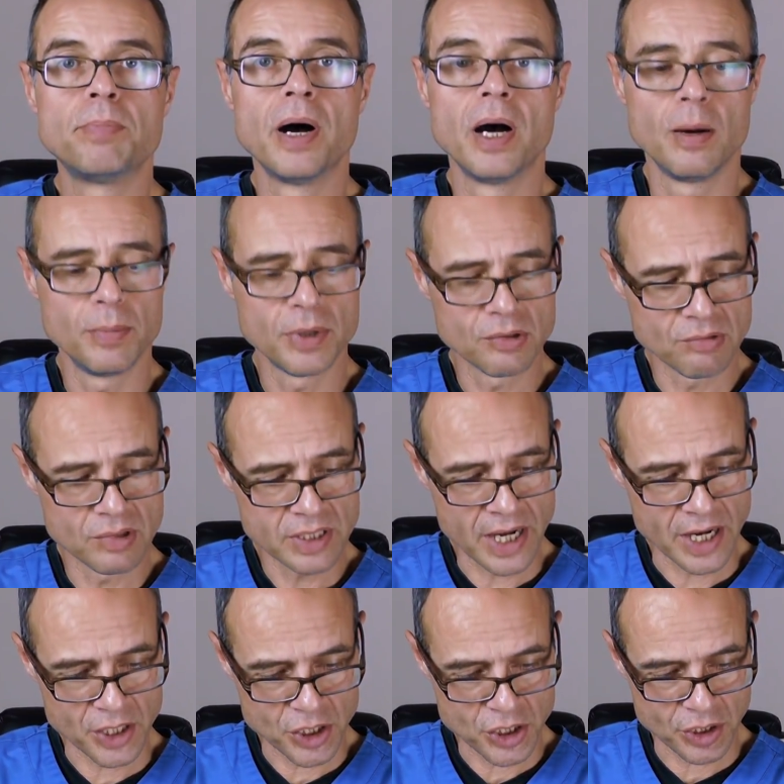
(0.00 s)
Permanent
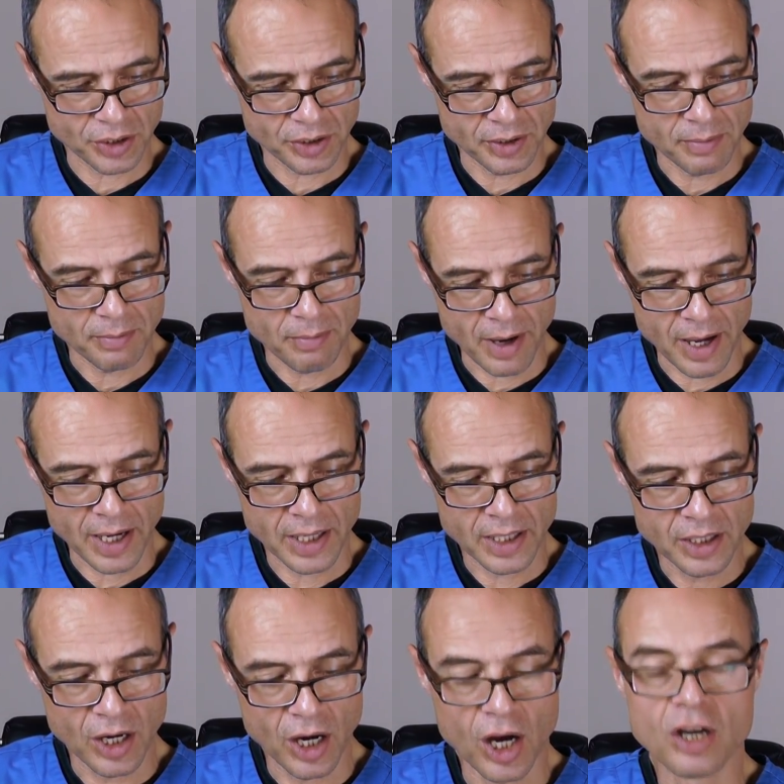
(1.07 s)
retention
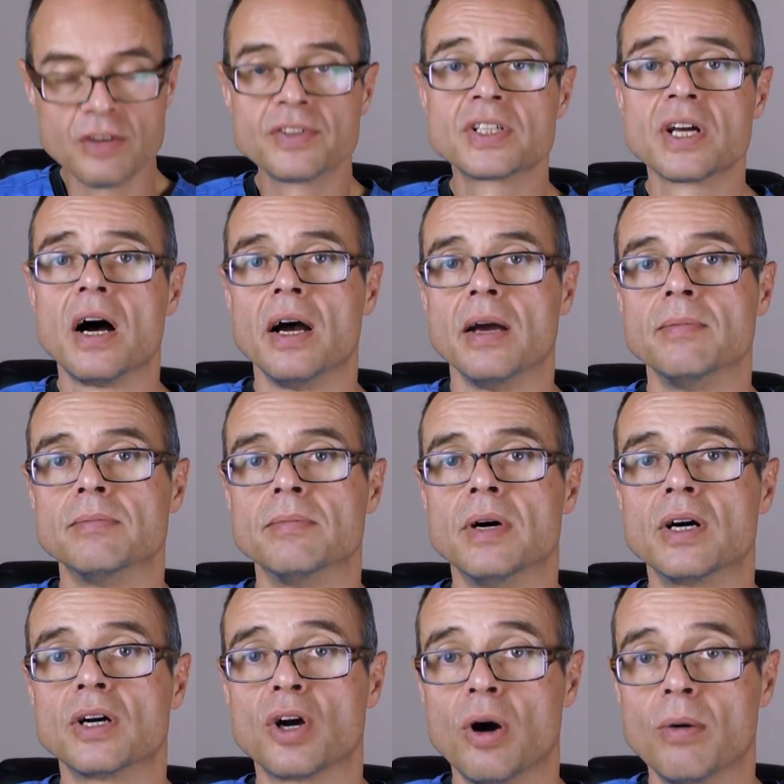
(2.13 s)
may, over time,
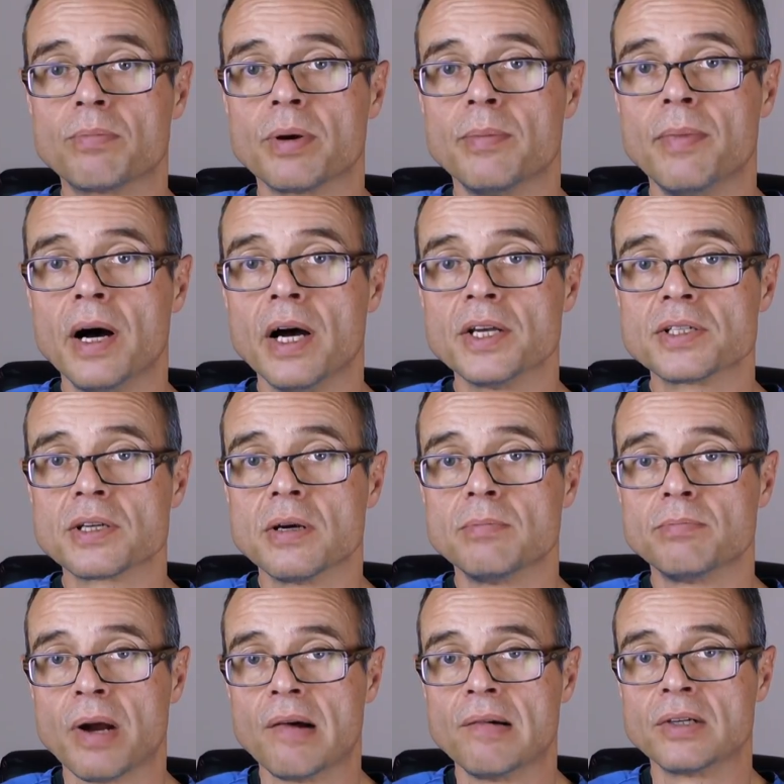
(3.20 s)
compromise
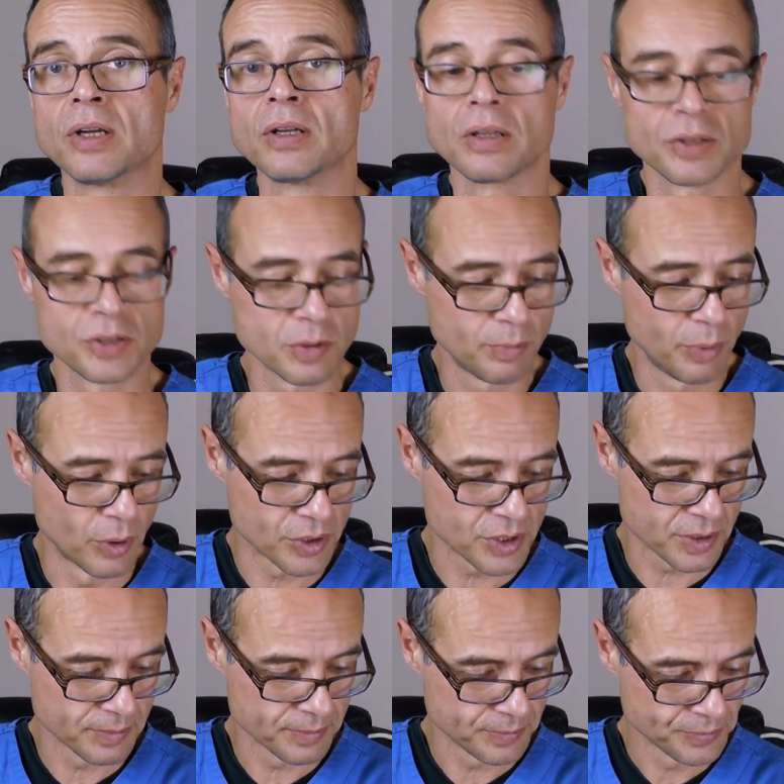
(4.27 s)
periodontal
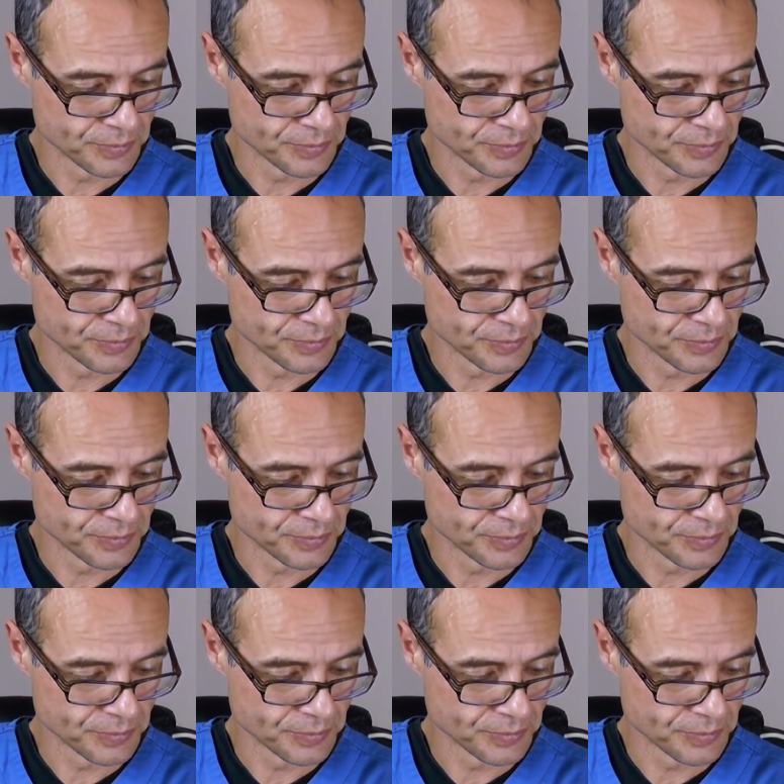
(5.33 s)
support.